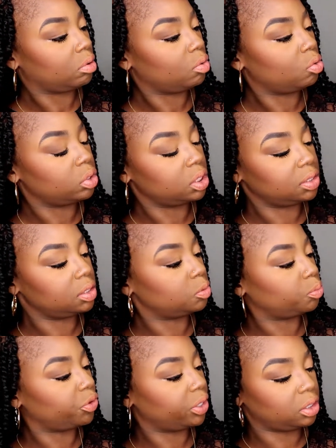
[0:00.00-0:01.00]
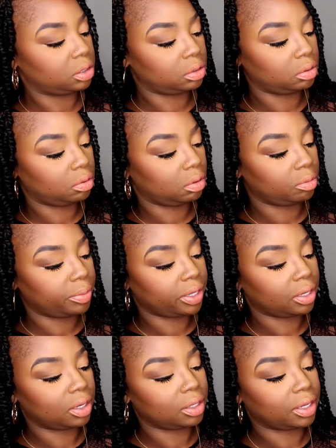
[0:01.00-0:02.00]
Oh, this is pretty too. Oh my
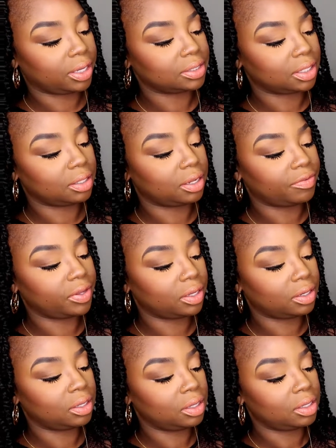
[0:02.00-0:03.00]
God, guys, I love it.